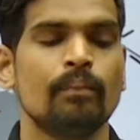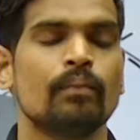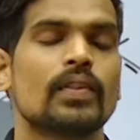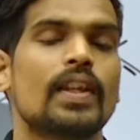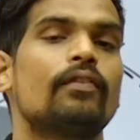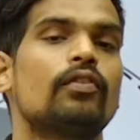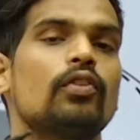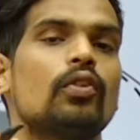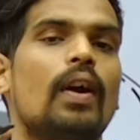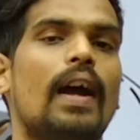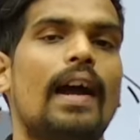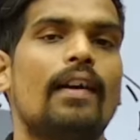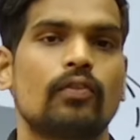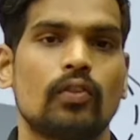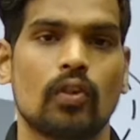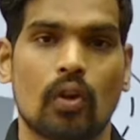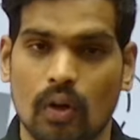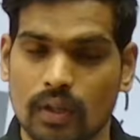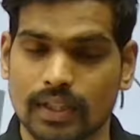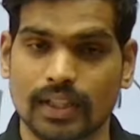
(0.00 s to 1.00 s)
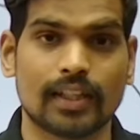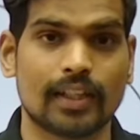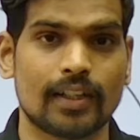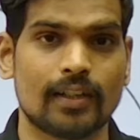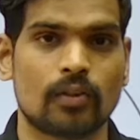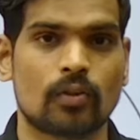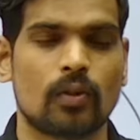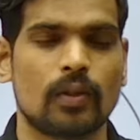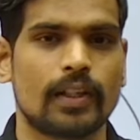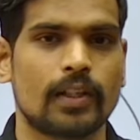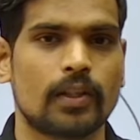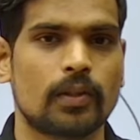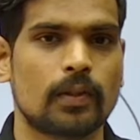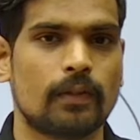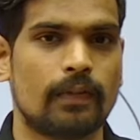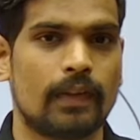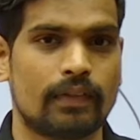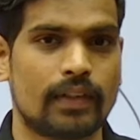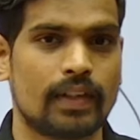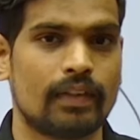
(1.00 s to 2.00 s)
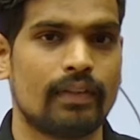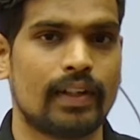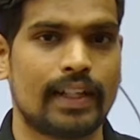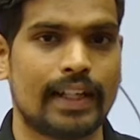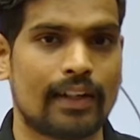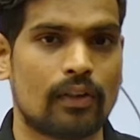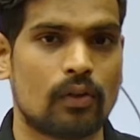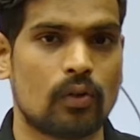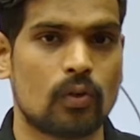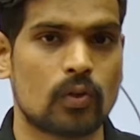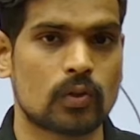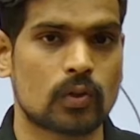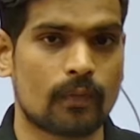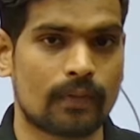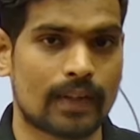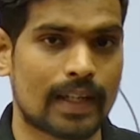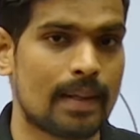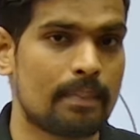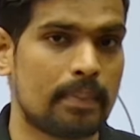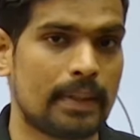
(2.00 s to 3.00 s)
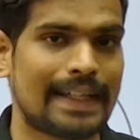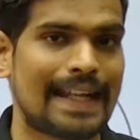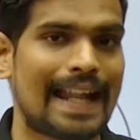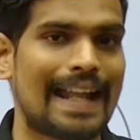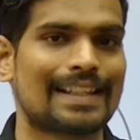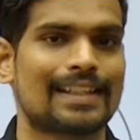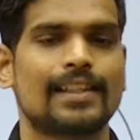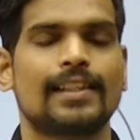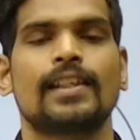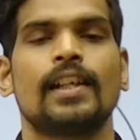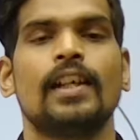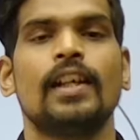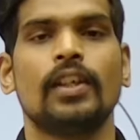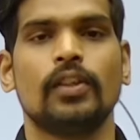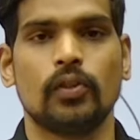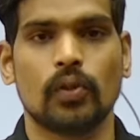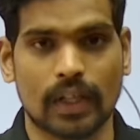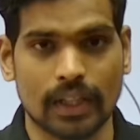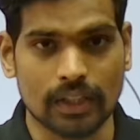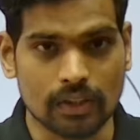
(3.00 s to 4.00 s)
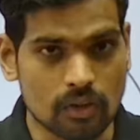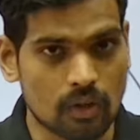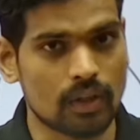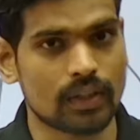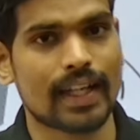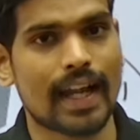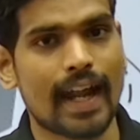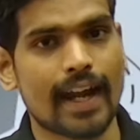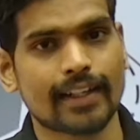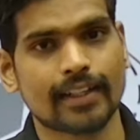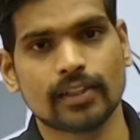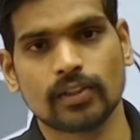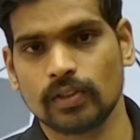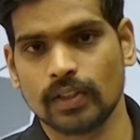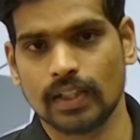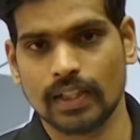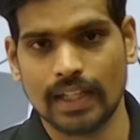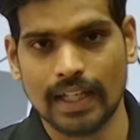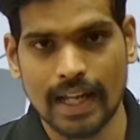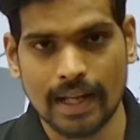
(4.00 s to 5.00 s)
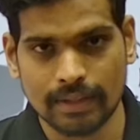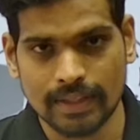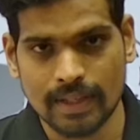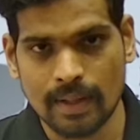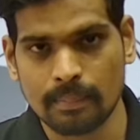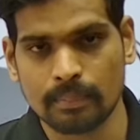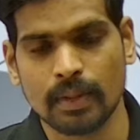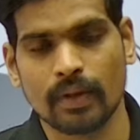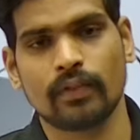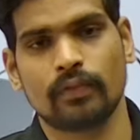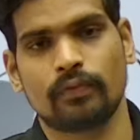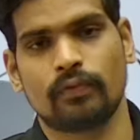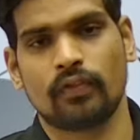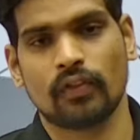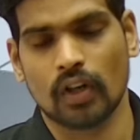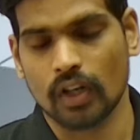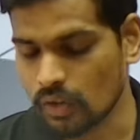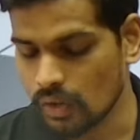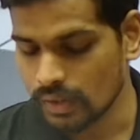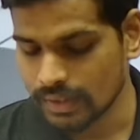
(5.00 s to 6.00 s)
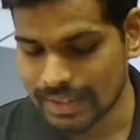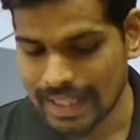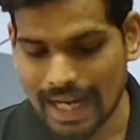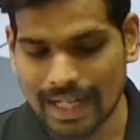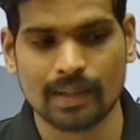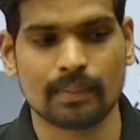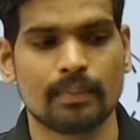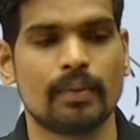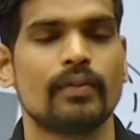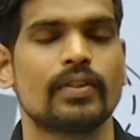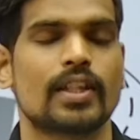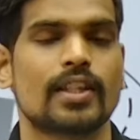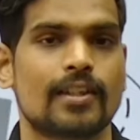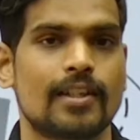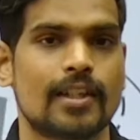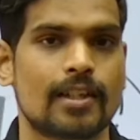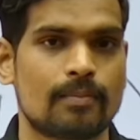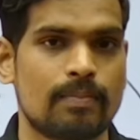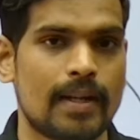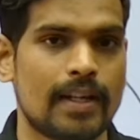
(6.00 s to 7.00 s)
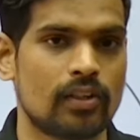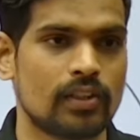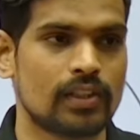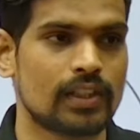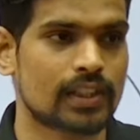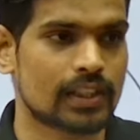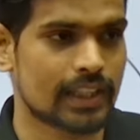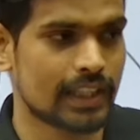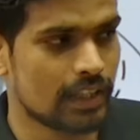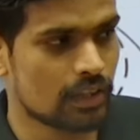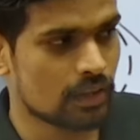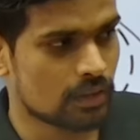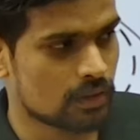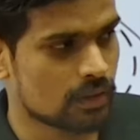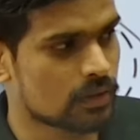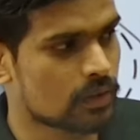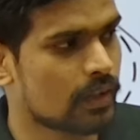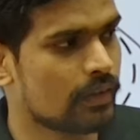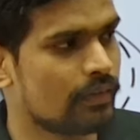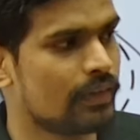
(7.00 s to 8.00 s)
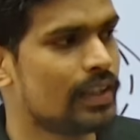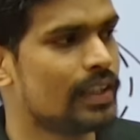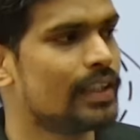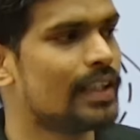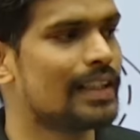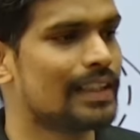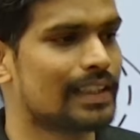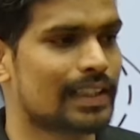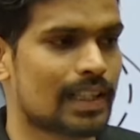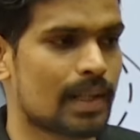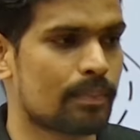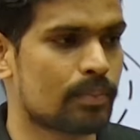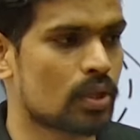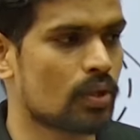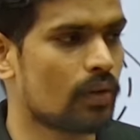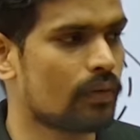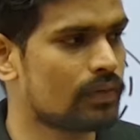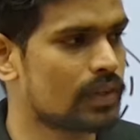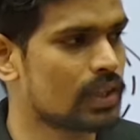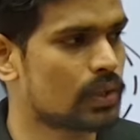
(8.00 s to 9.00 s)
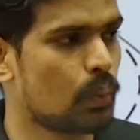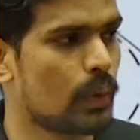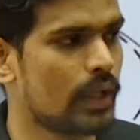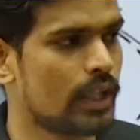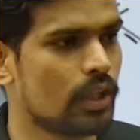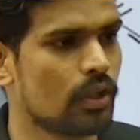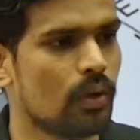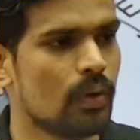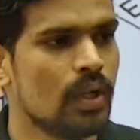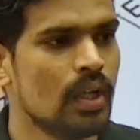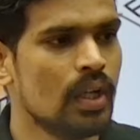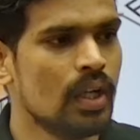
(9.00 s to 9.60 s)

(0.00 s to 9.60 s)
If you have not yet enrolled into the 51-day course of KP classes, you can contact us on the contact number which is displayed on the screen and also given in the description of this video.